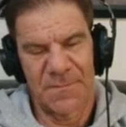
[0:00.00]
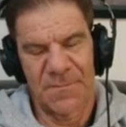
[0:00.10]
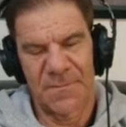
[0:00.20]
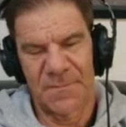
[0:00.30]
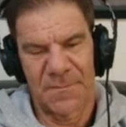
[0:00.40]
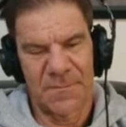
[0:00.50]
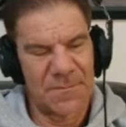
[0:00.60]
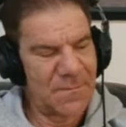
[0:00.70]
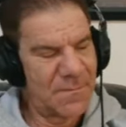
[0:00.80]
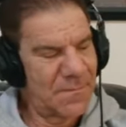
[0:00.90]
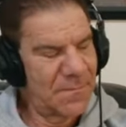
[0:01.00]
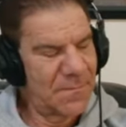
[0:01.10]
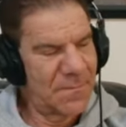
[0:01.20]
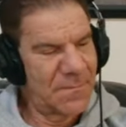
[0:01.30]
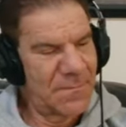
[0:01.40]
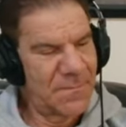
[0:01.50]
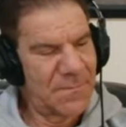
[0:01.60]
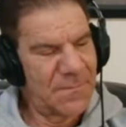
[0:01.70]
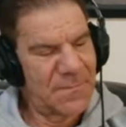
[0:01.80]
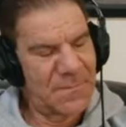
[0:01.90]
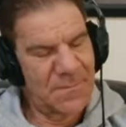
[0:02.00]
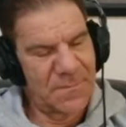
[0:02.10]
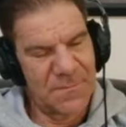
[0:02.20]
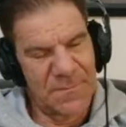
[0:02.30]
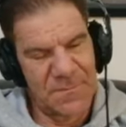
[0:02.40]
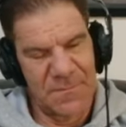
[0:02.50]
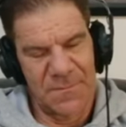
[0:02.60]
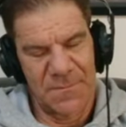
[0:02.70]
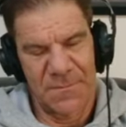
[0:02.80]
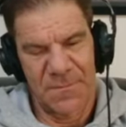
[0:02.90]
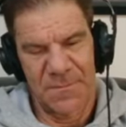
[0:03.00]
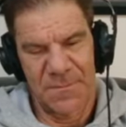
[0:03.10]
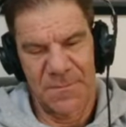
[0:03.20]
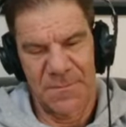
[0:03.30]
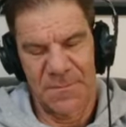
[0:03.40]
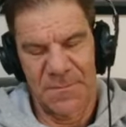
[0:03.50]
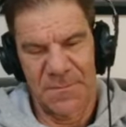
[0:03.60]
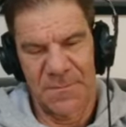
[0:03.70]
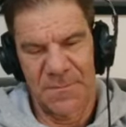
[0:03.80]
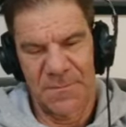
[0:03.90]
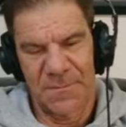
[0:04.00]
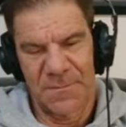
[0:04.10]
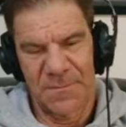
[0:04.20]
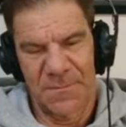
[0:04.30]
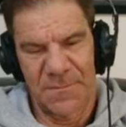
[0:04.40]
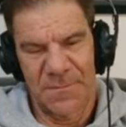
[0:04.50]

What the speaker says: (not speaking)